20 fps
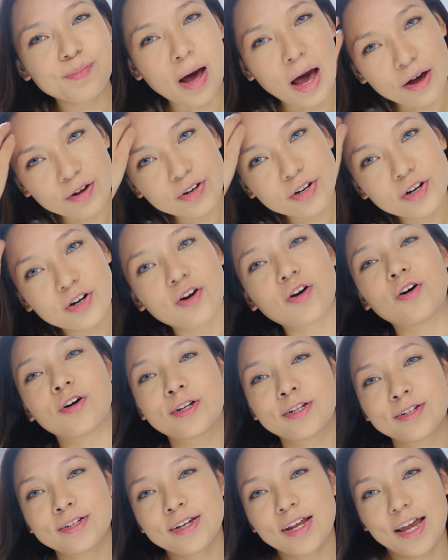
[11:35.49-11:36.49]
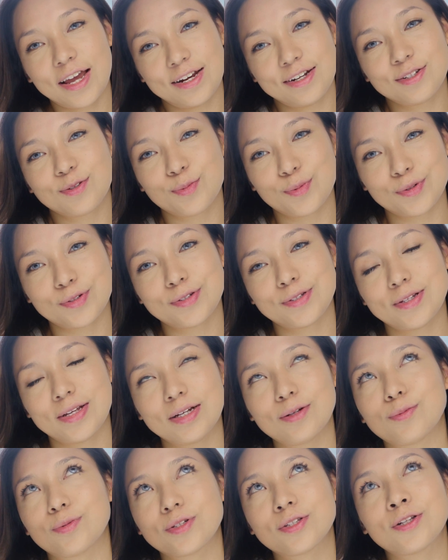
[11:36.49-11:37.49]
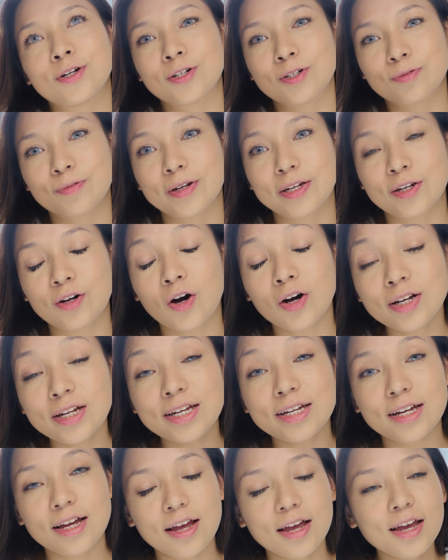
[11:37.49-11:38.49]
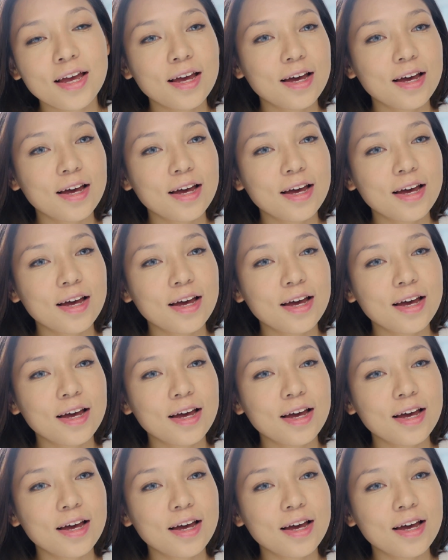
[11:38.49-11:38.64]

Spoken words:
powder on, and it was not recording.